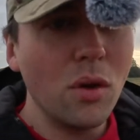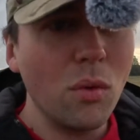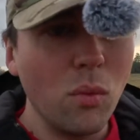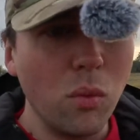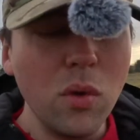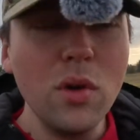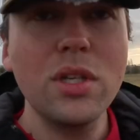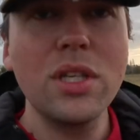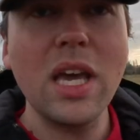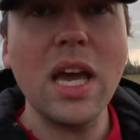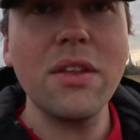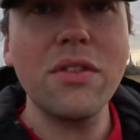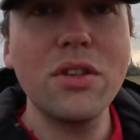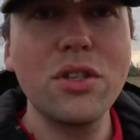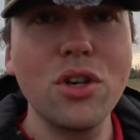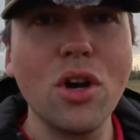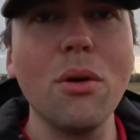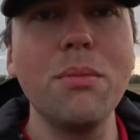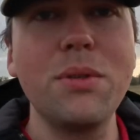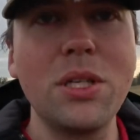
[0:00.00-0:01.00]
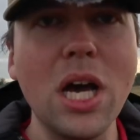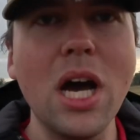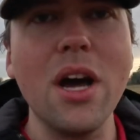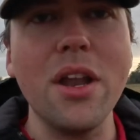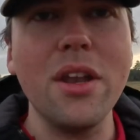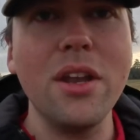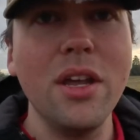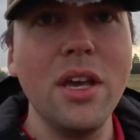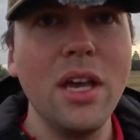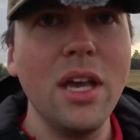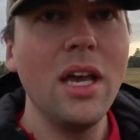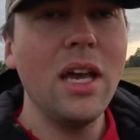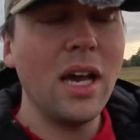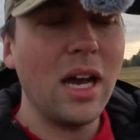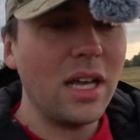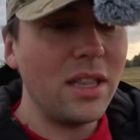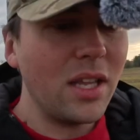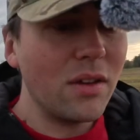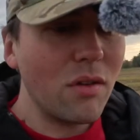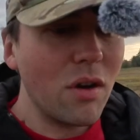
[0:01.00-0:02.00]
would get the job done.
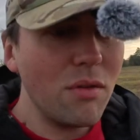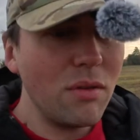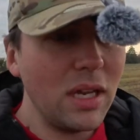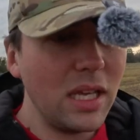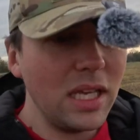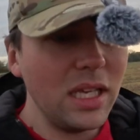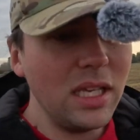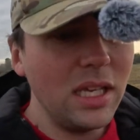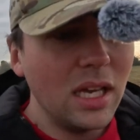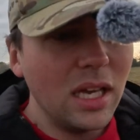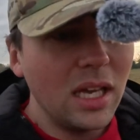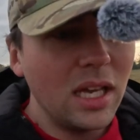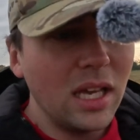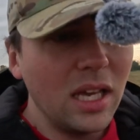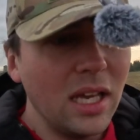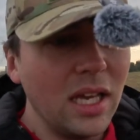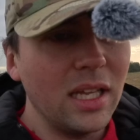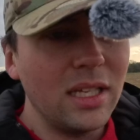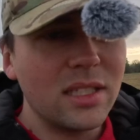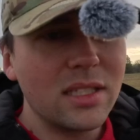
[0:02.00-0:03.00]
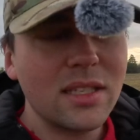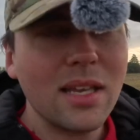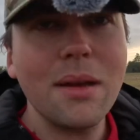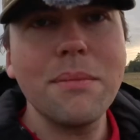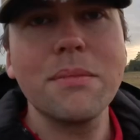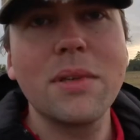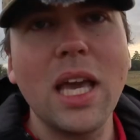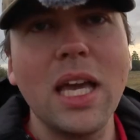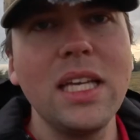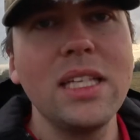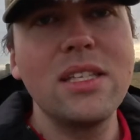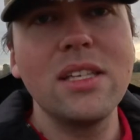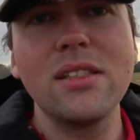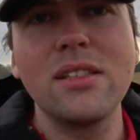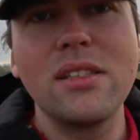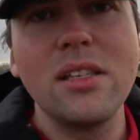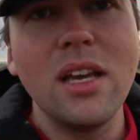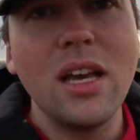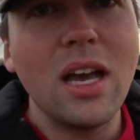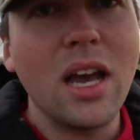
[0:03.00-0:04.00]
And they're only, in some
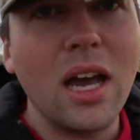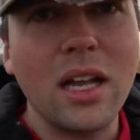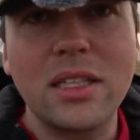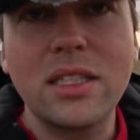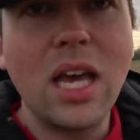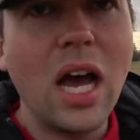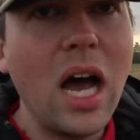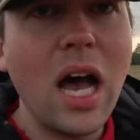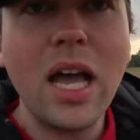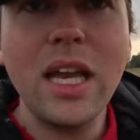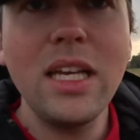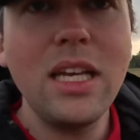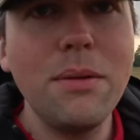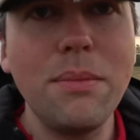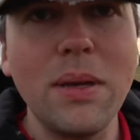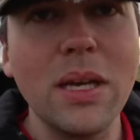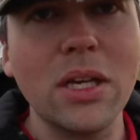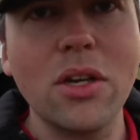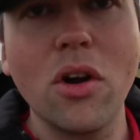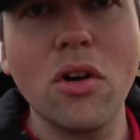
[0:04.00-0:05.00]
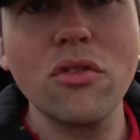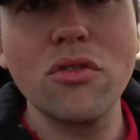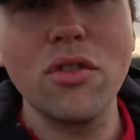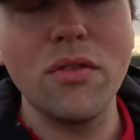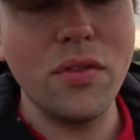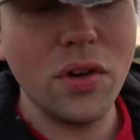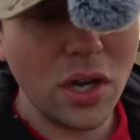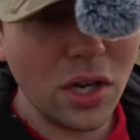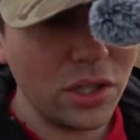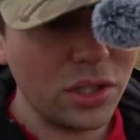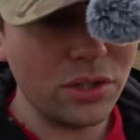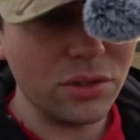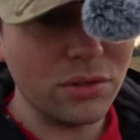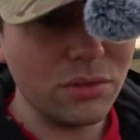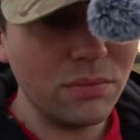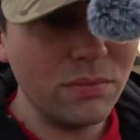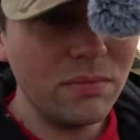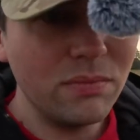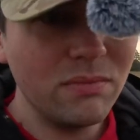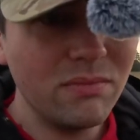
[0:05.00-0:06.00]
cases, a tiny bit
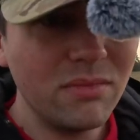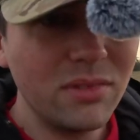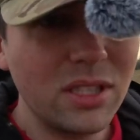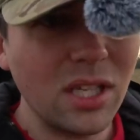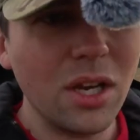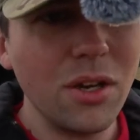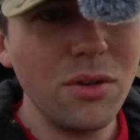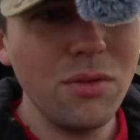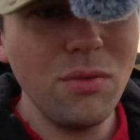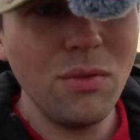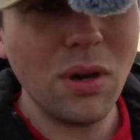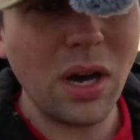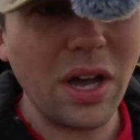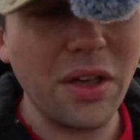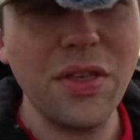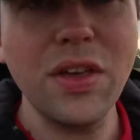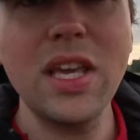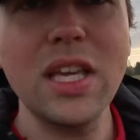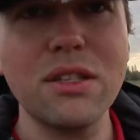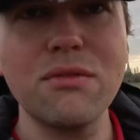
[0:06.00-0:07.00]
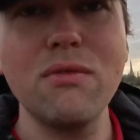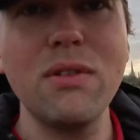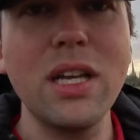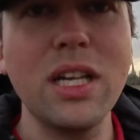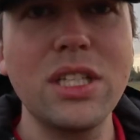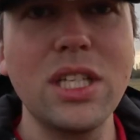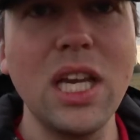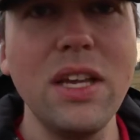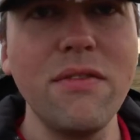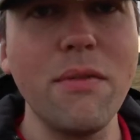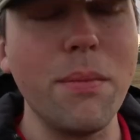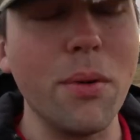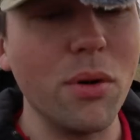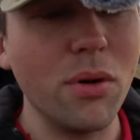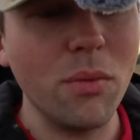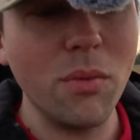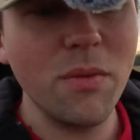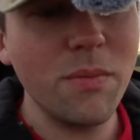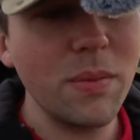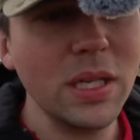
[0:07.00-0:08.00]
controversial. So I think it's really
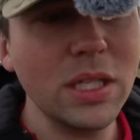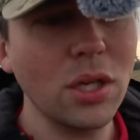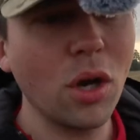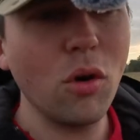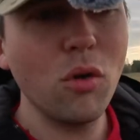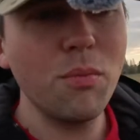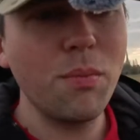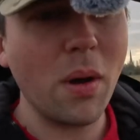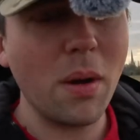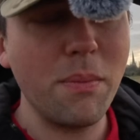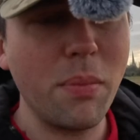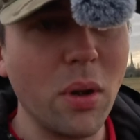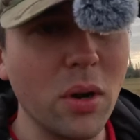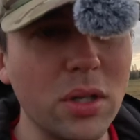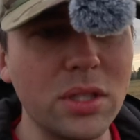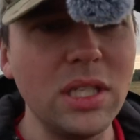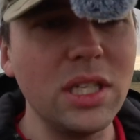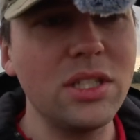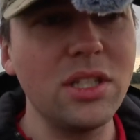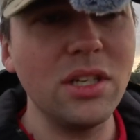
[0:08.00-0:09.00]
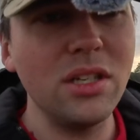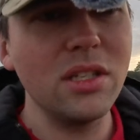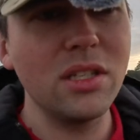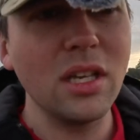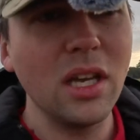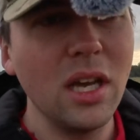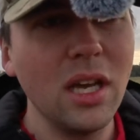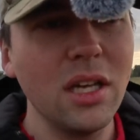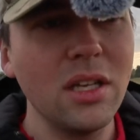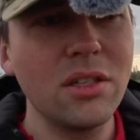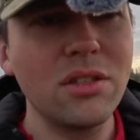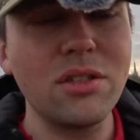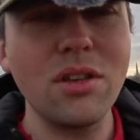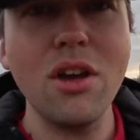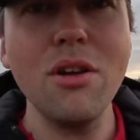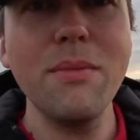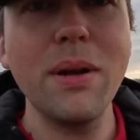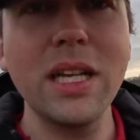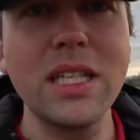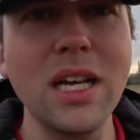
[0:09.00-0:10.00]
achievable, and we've been told by politicians
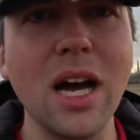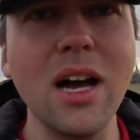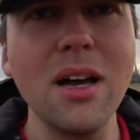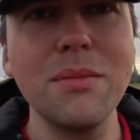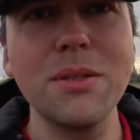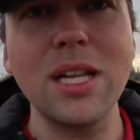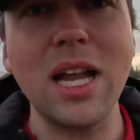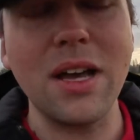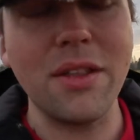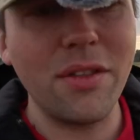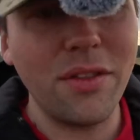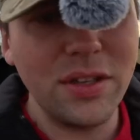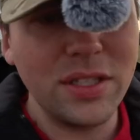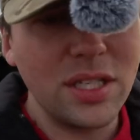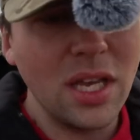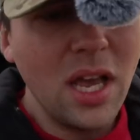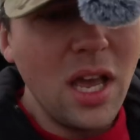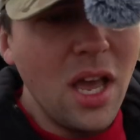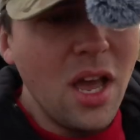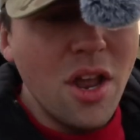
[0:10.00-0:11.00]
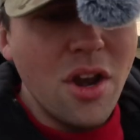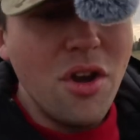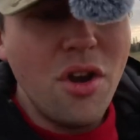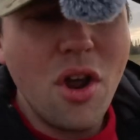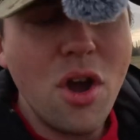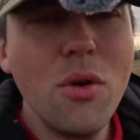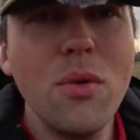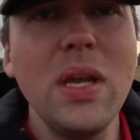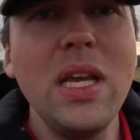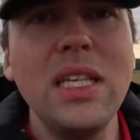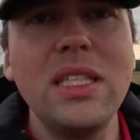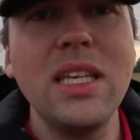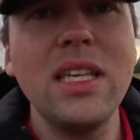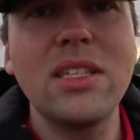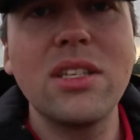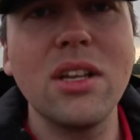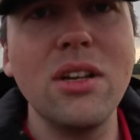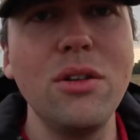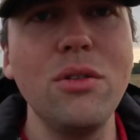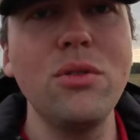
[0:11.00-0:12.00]
so many times now that there's no easy
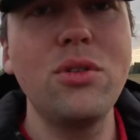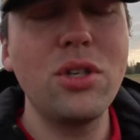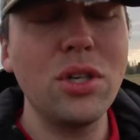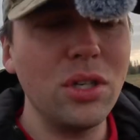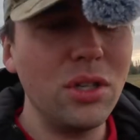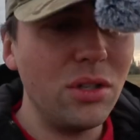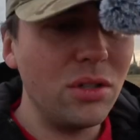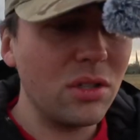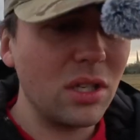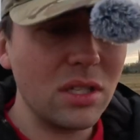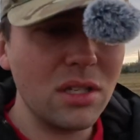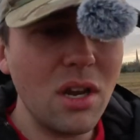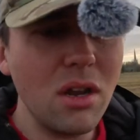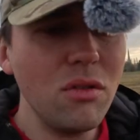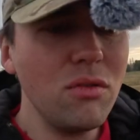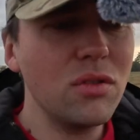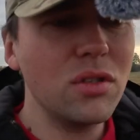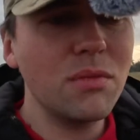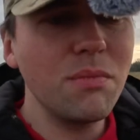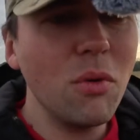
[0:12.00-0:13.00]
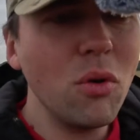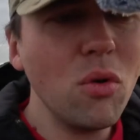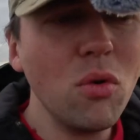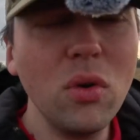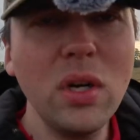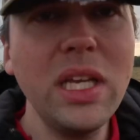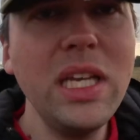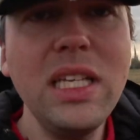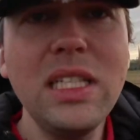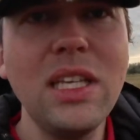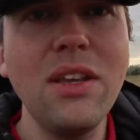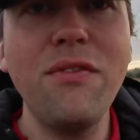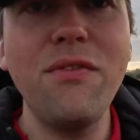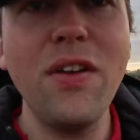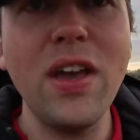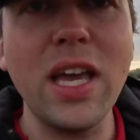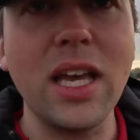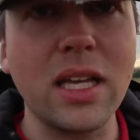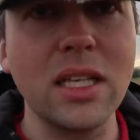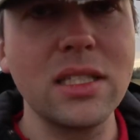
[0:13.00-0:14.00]
solutions, there's no small easy
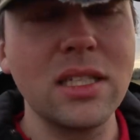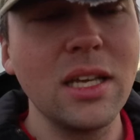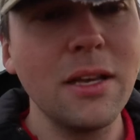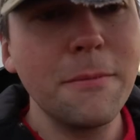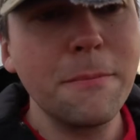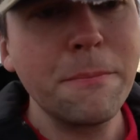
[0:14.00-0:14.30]
fix.